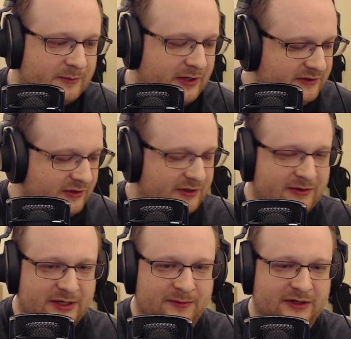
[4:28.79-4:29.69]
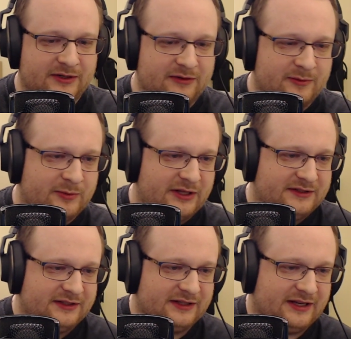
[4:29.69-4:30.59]
But I totally recommend
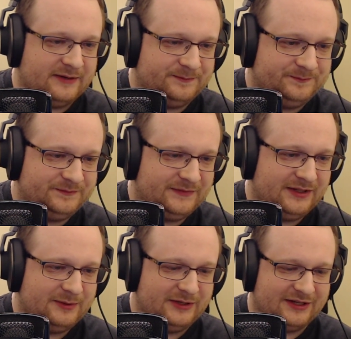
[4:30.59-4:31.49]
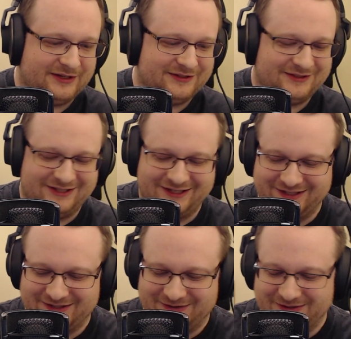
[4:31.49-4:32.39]
replacing that, because
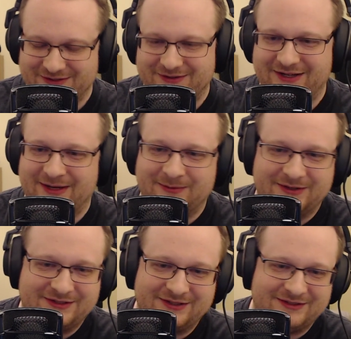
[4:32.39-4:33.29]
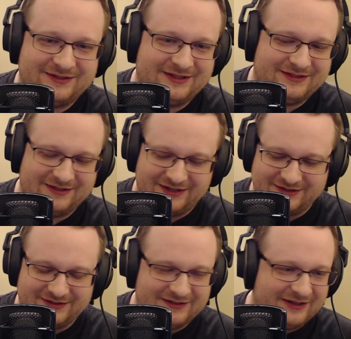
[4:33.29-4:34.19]
the original cable is just, it's not,
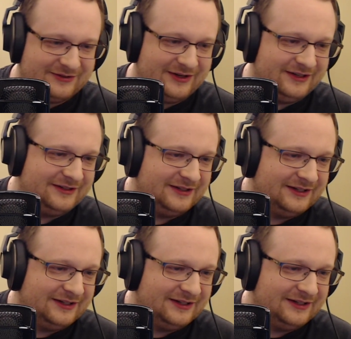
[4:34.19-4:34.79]
it's not great.